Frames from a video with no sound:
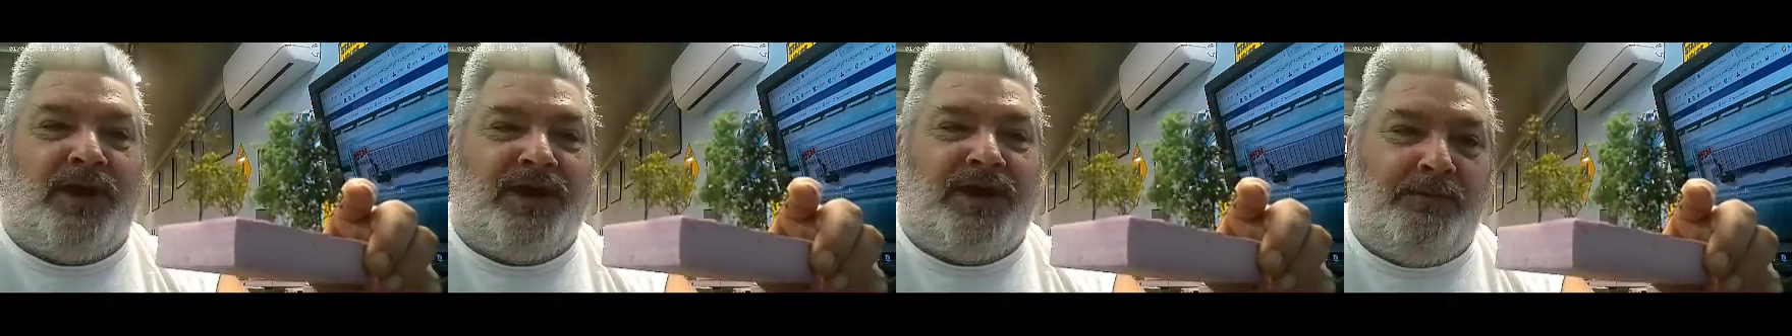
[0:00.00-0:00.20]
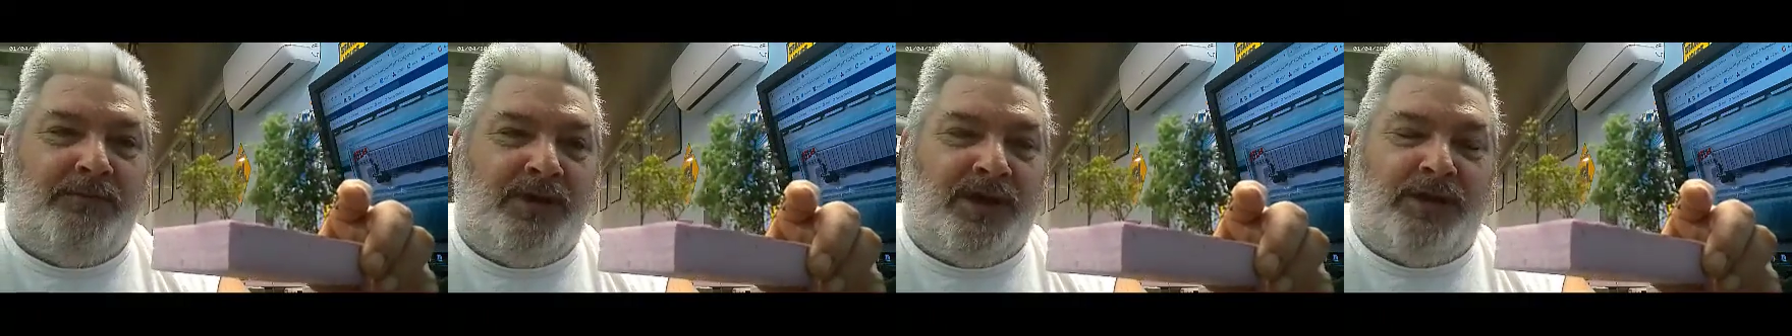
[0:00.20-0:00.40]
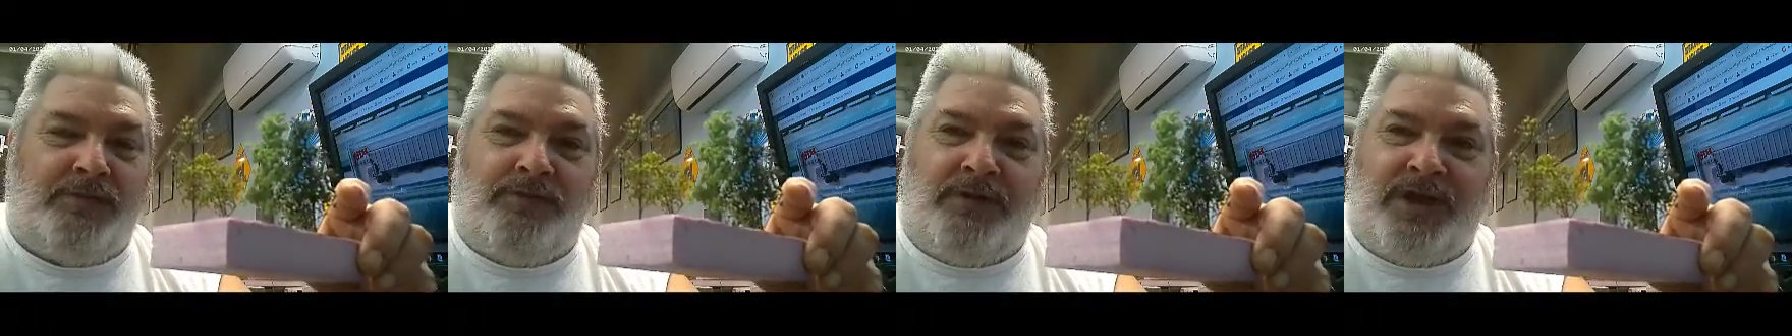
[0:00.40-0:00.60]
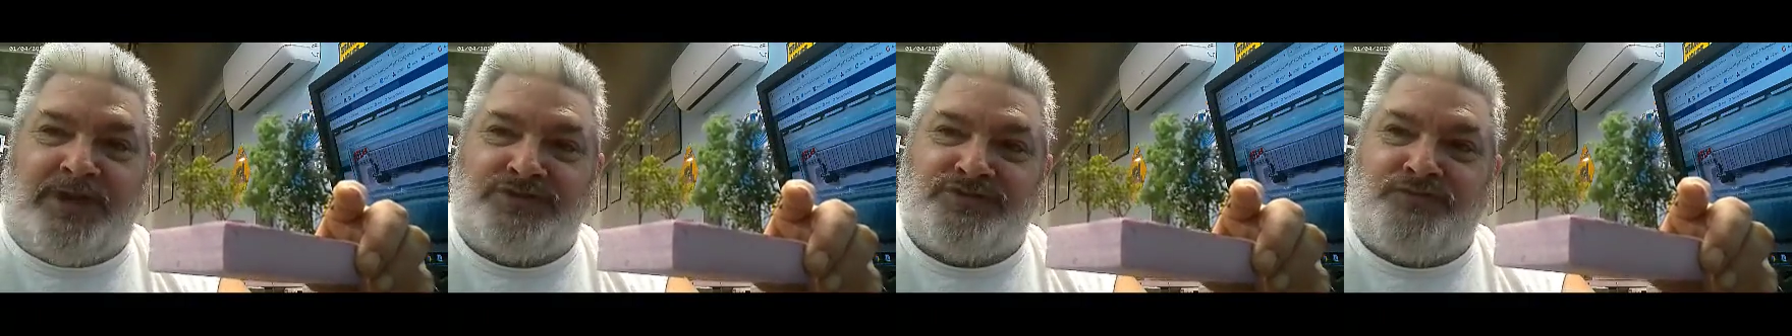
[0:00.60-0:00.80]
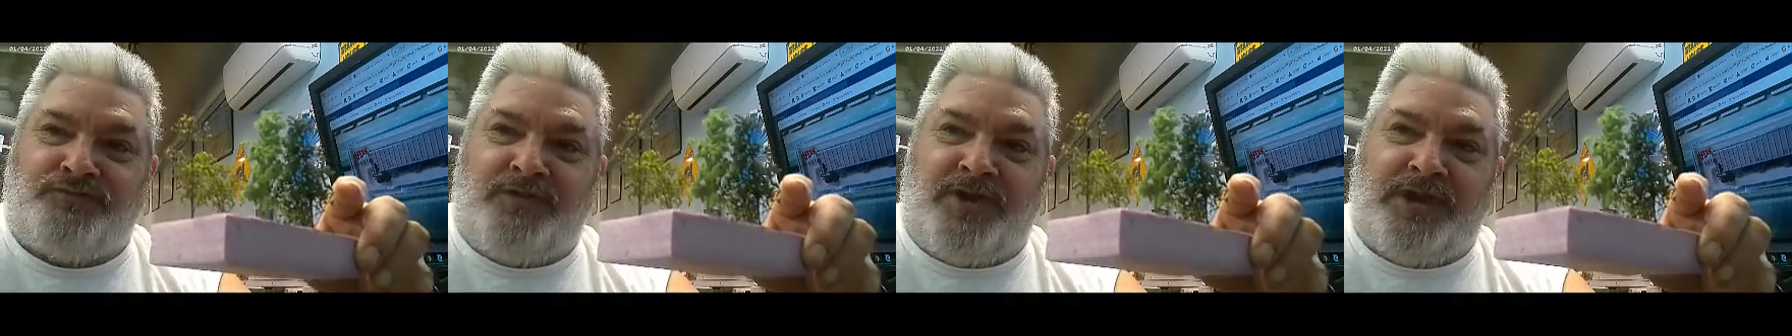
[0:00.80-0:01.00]
And I'm going to
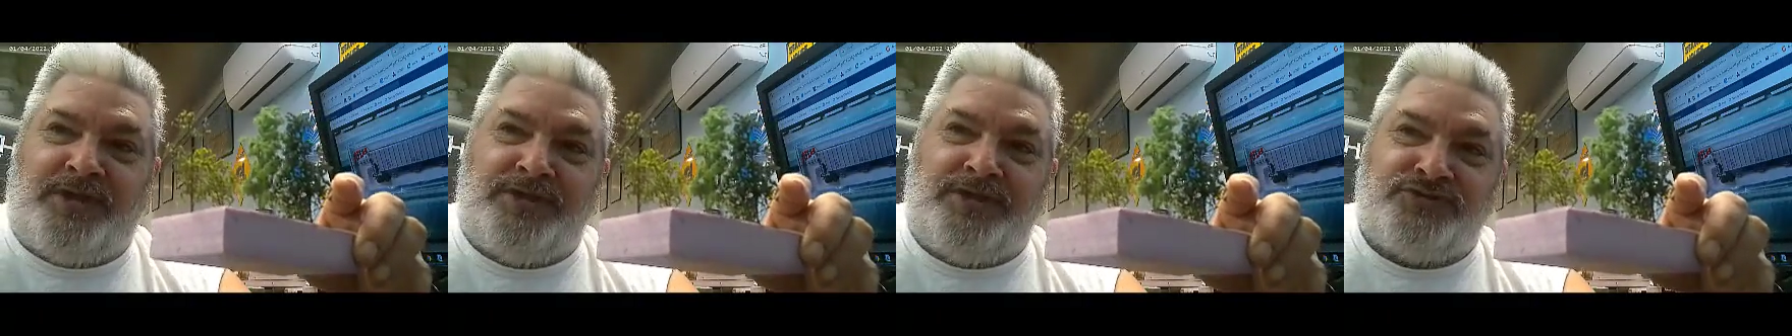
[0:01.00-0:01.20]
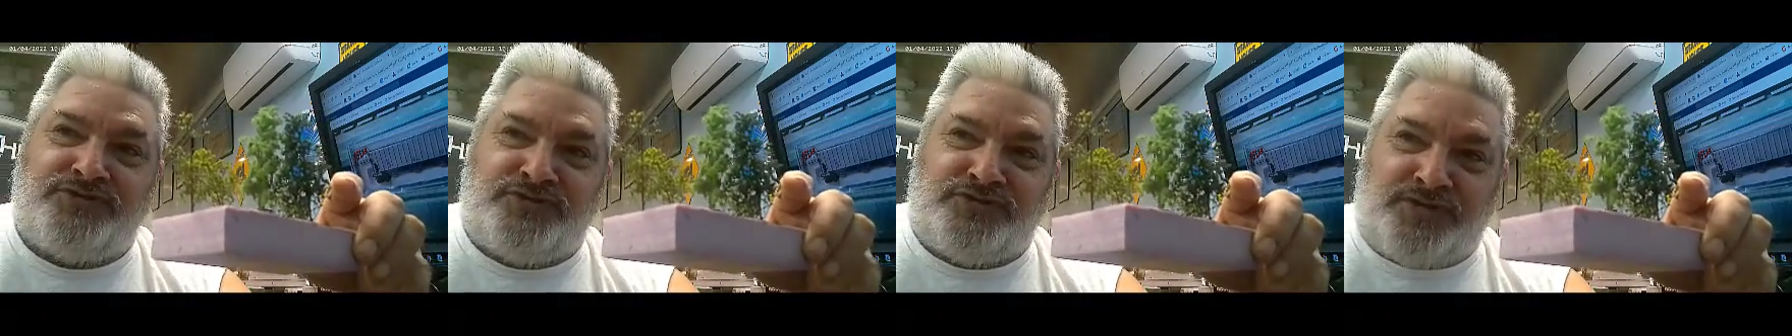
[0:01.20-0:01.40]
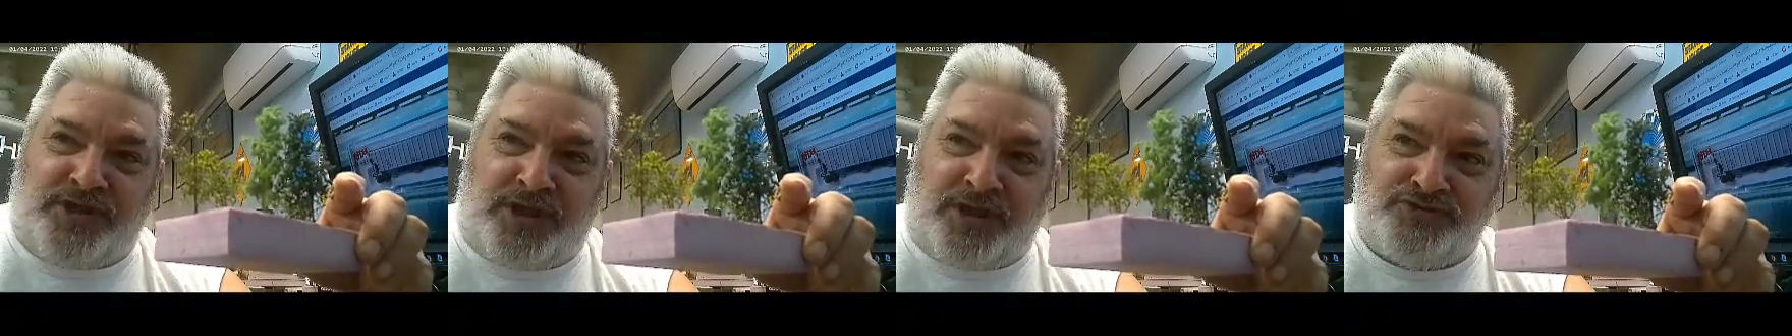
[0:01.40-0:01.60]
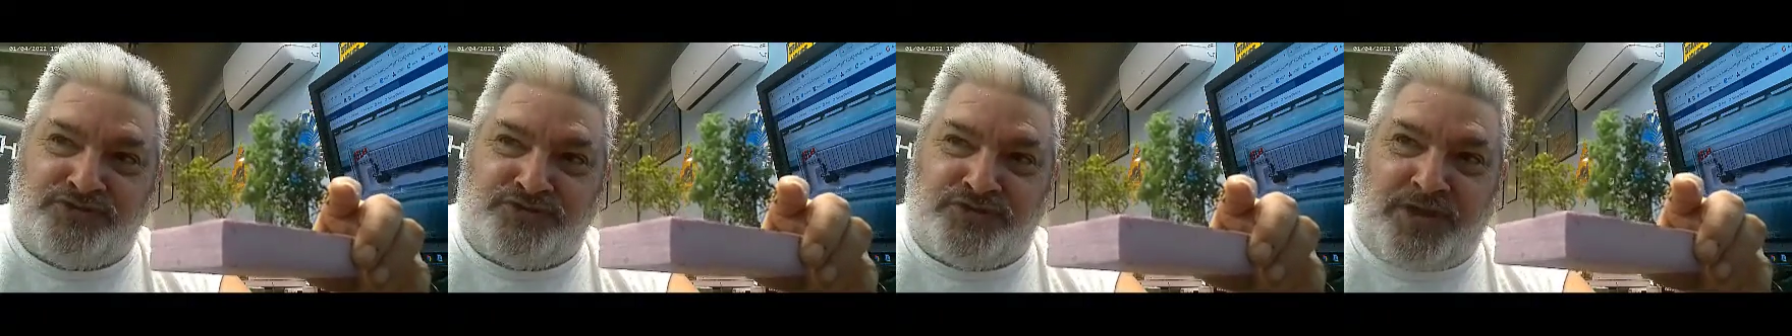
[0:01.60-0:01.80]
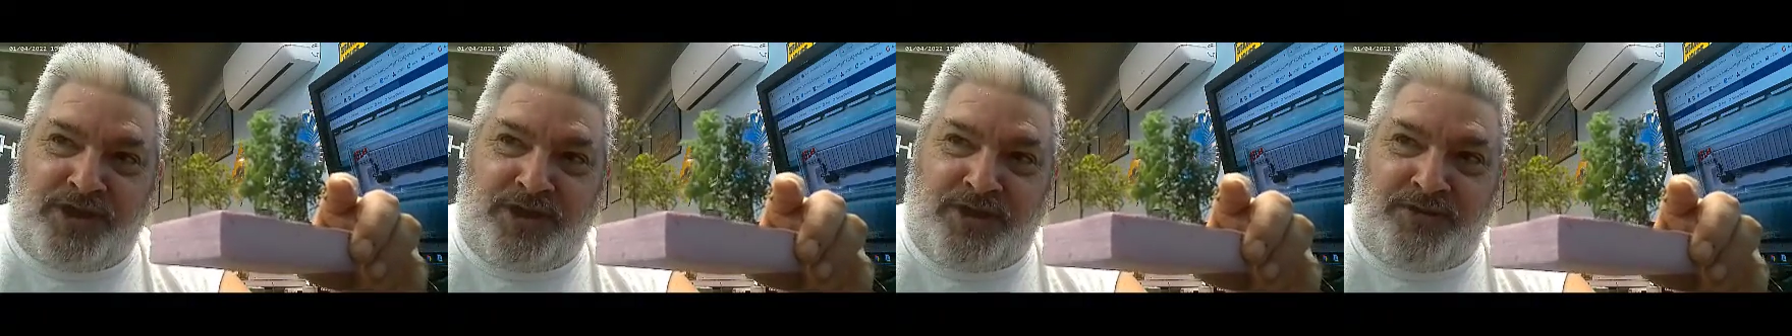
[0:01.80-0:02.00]
classify these as end
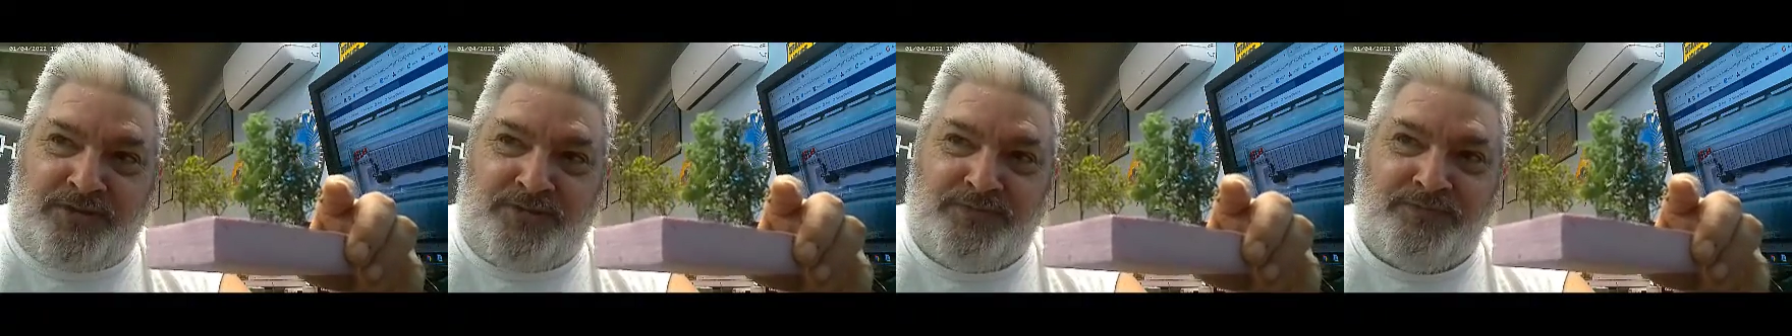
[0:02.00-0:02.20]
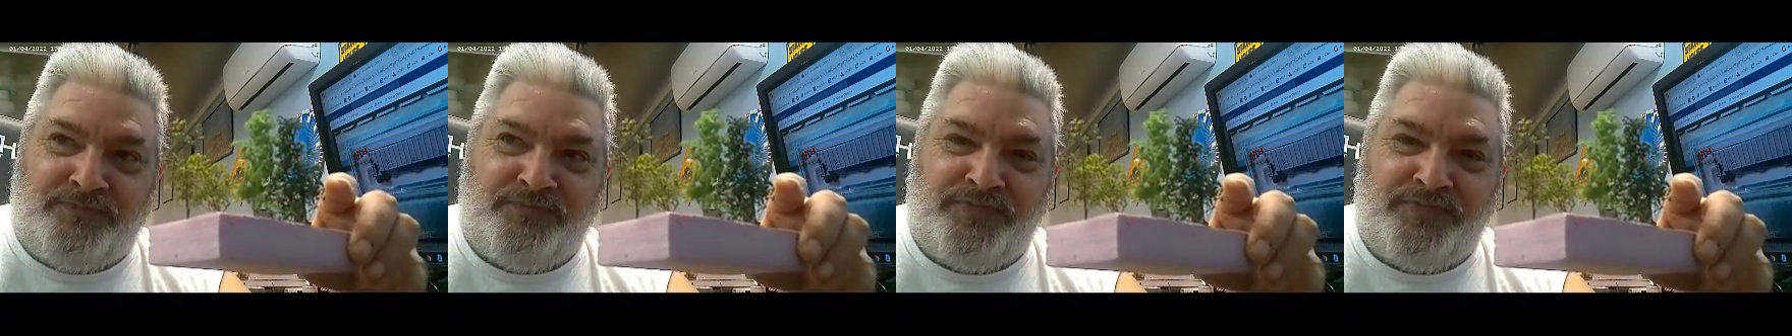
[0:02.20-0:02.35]
scale.